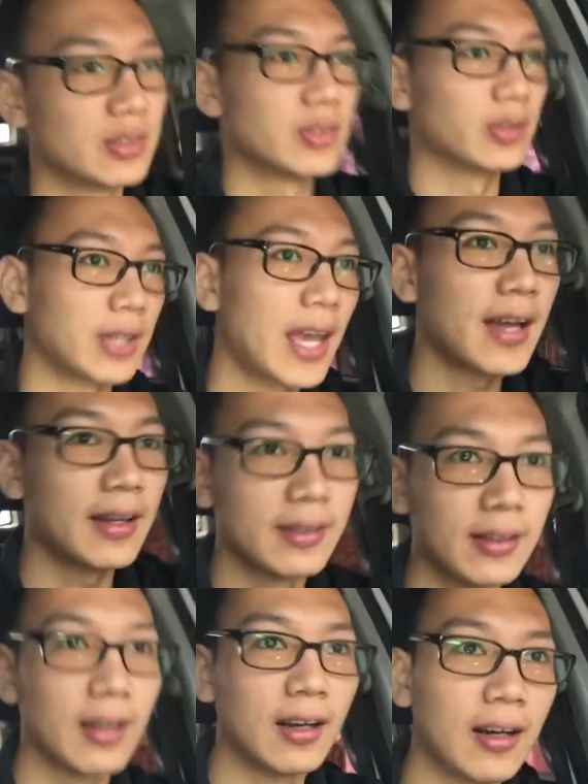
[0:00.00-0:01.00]
So yeah,
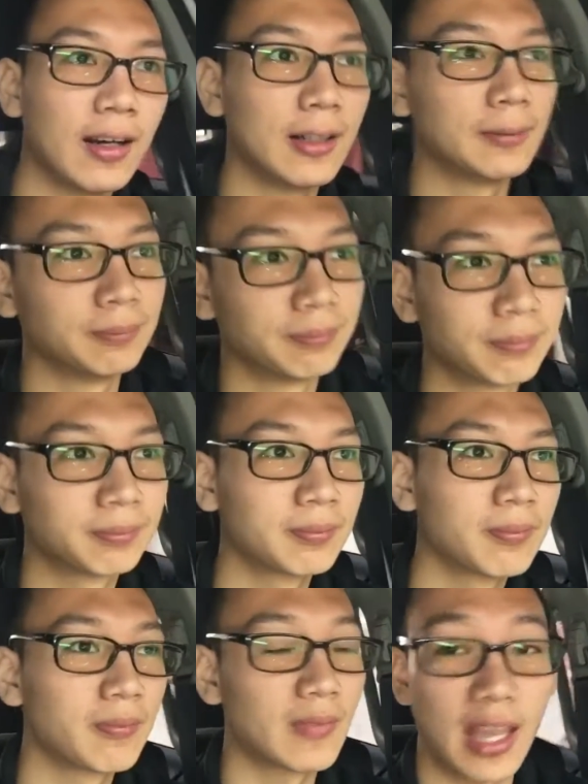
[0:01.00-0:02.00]

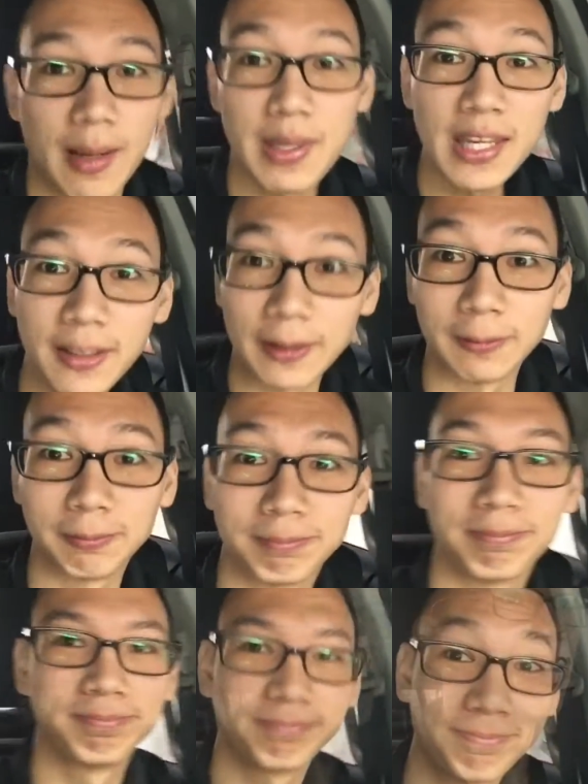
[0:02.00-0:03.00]
I'm here.
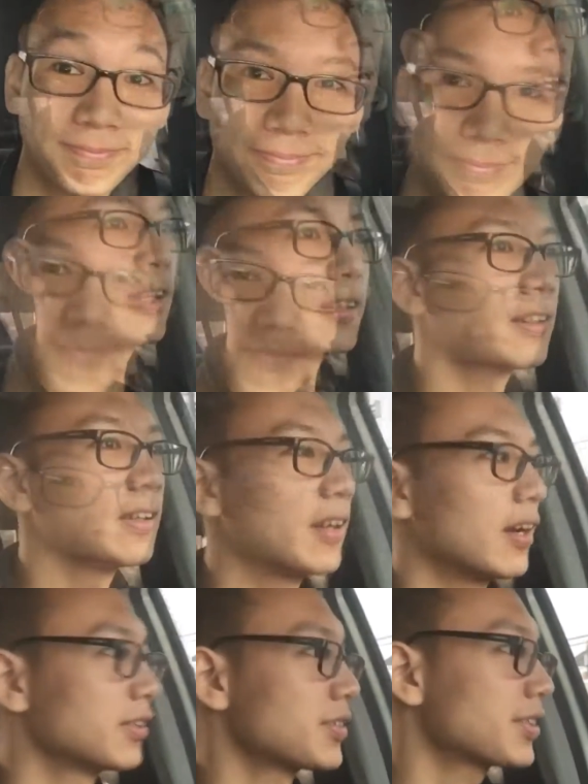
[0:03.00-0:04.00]
All right,
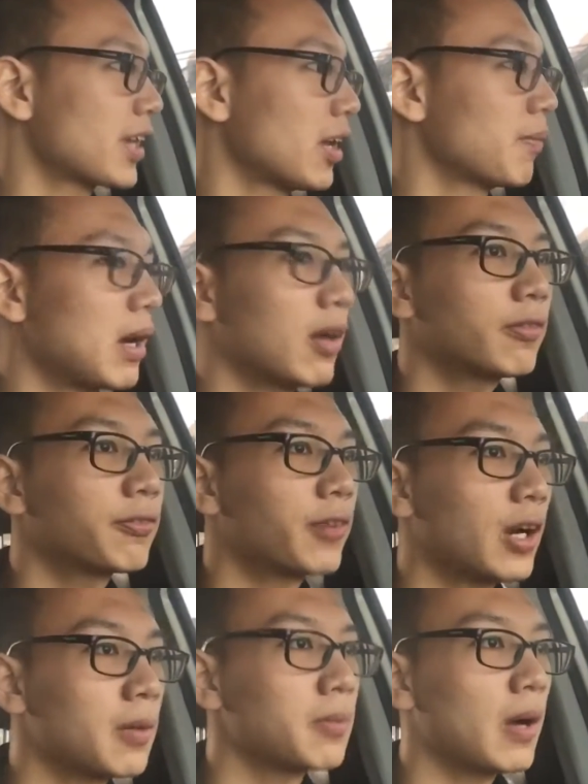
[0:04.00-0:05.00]
I just came out
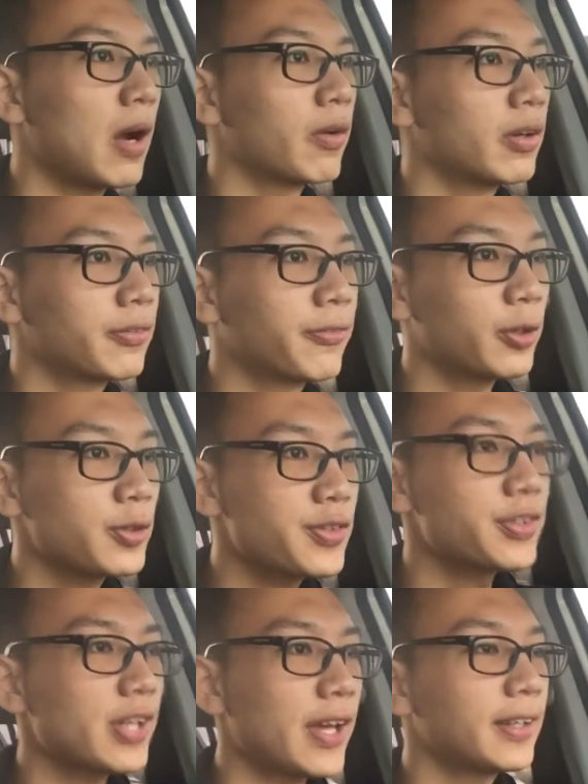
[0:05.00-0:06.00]
from our
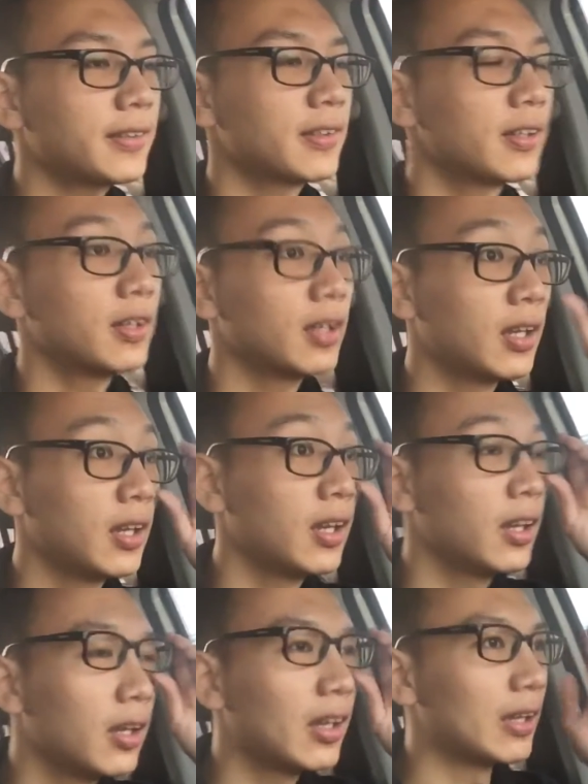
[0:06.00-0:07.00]
first site,
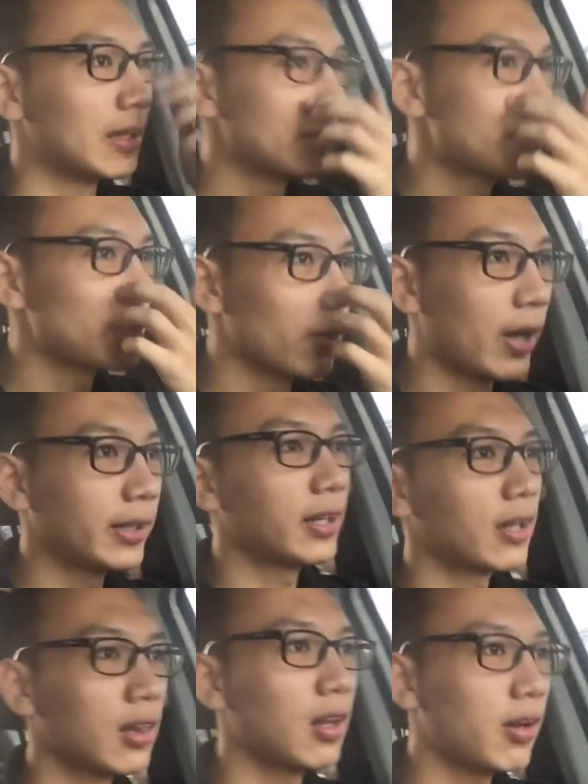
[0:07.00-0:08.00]
and so I
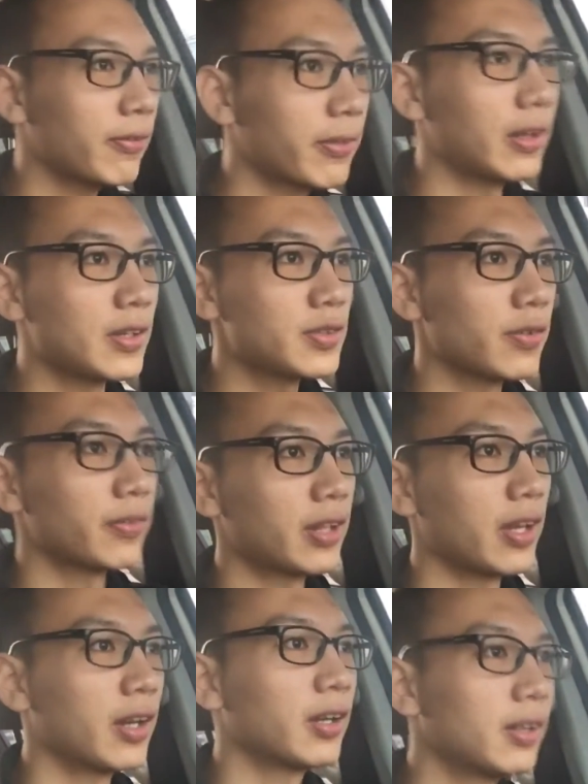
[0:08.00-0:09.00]
did a lot of things over
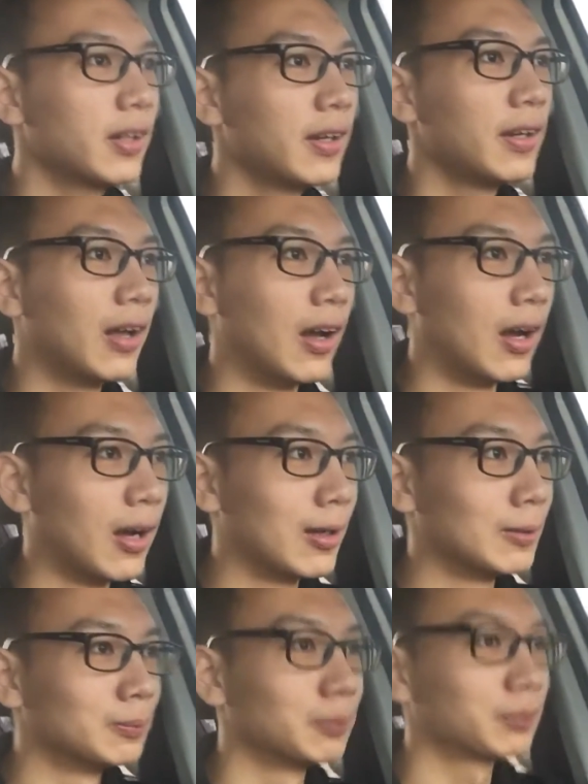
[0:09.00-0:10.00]
there.
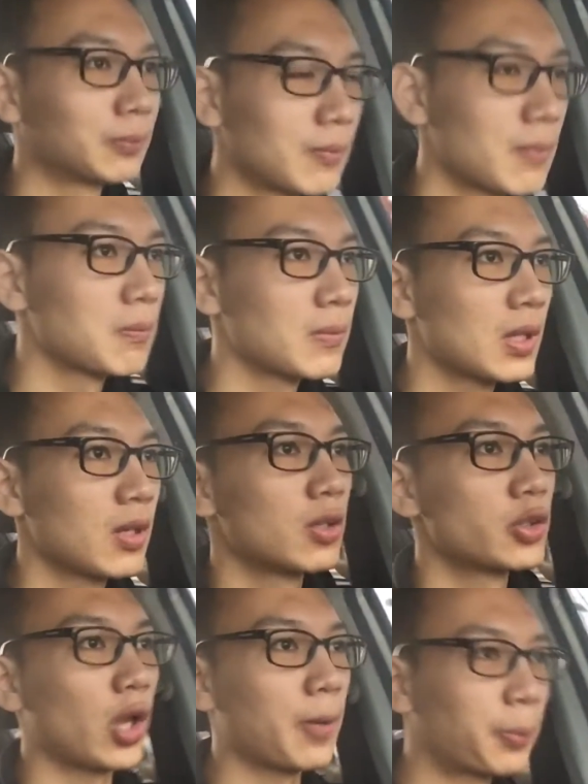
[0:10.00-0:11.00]
So I